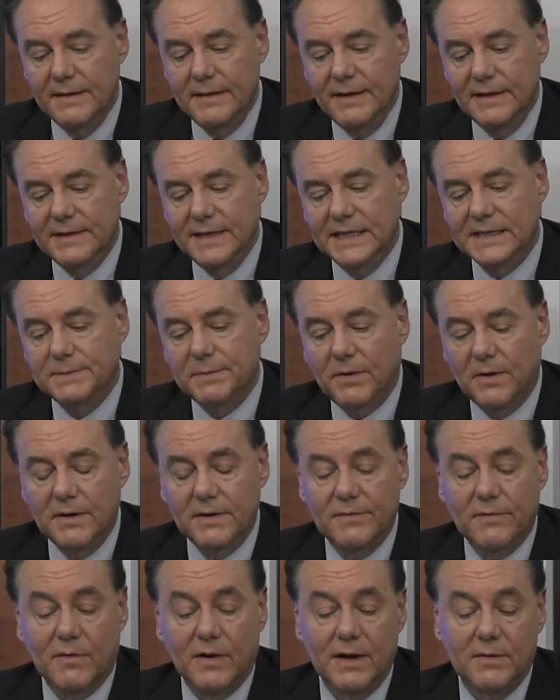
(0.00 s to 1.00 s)
And that's part
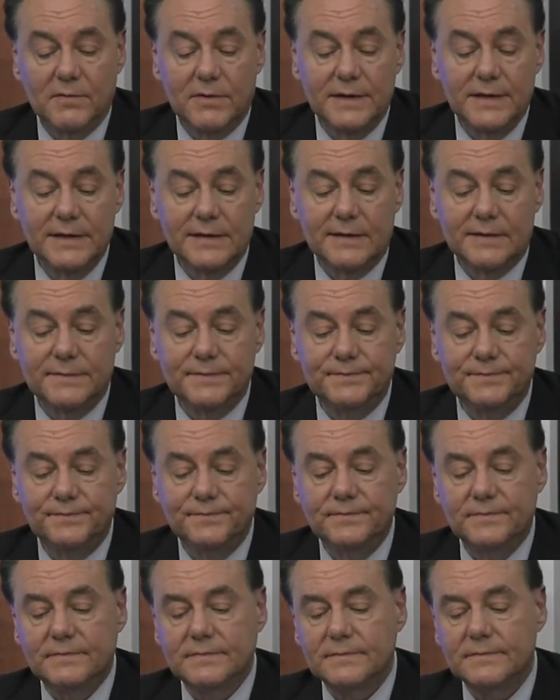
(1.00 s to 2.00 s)
of why we're here.
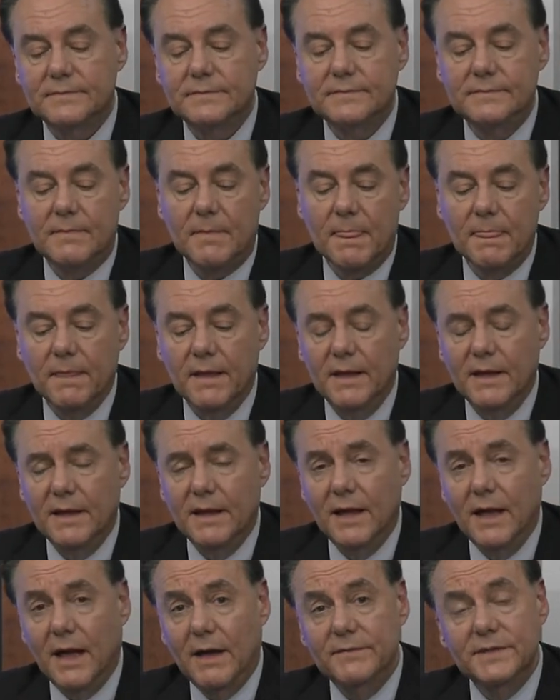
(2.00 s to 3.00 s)

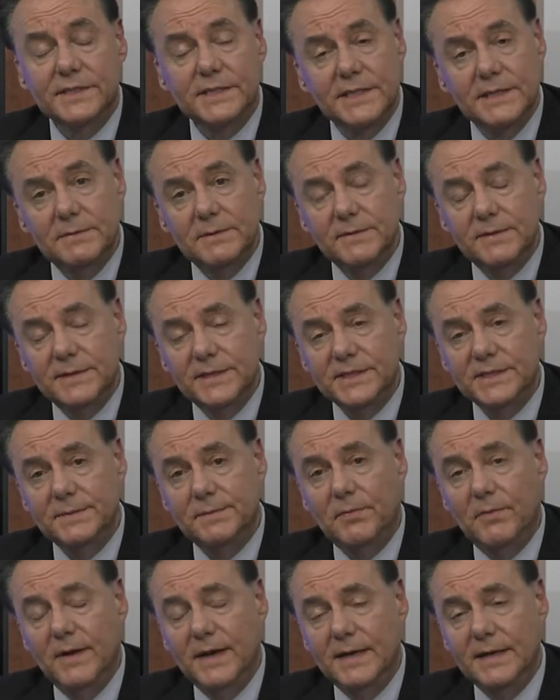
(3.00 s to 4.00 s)
Obviously, we were
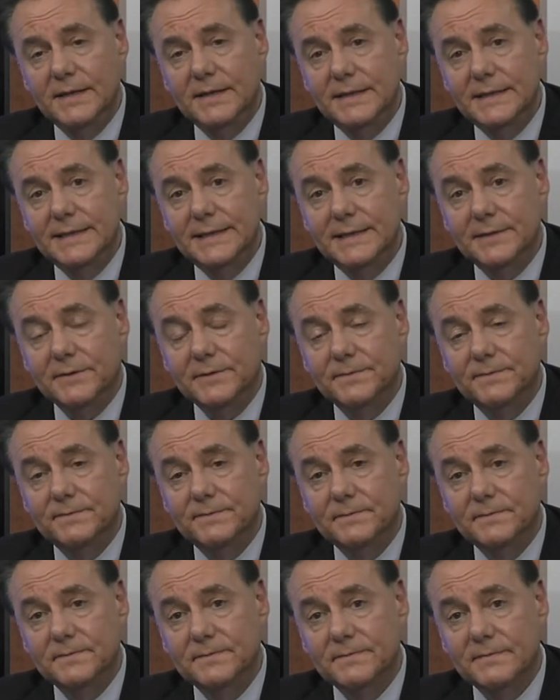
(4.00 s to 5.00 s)
disappointed in the deal.
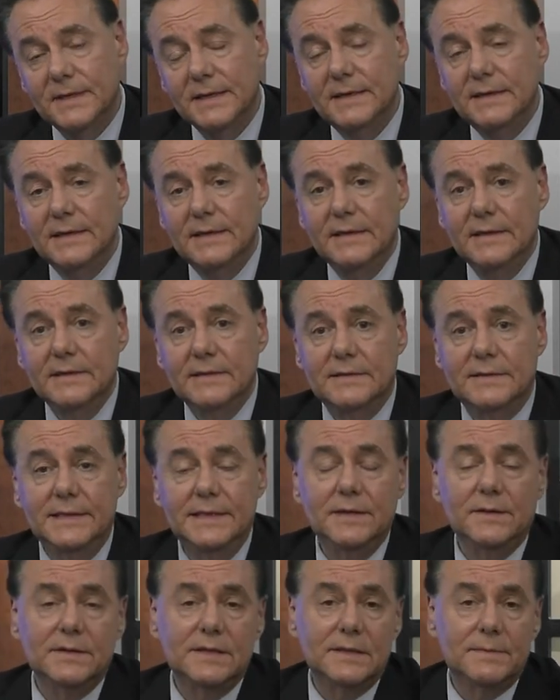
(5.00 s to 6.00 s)
The
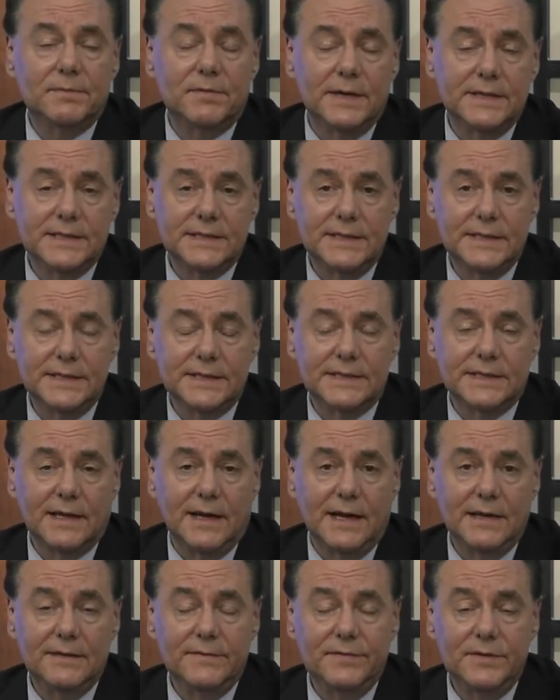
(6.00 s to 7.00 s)
deal that the president
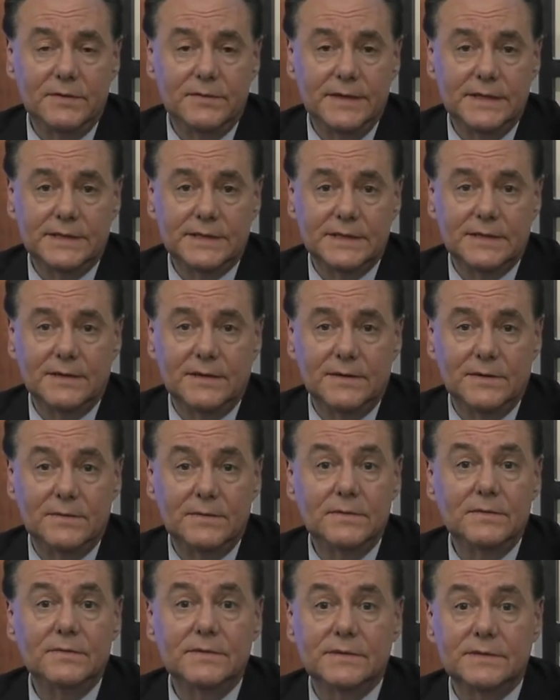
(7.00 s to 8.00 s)
signed a few weeks
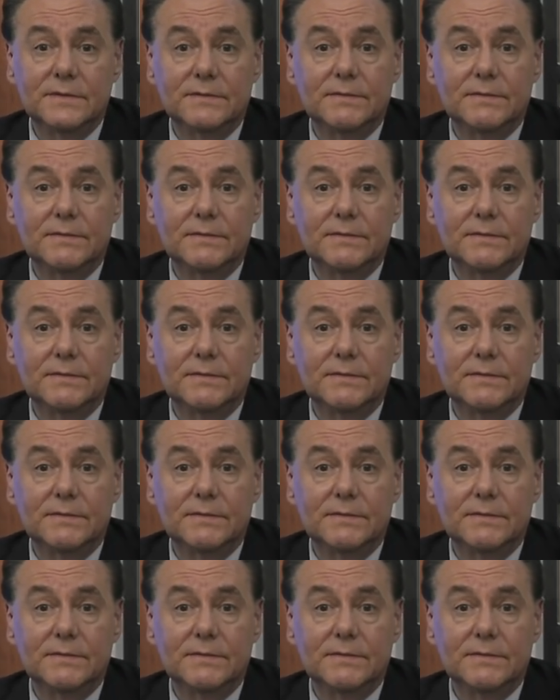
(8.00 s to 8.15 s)
ago was a,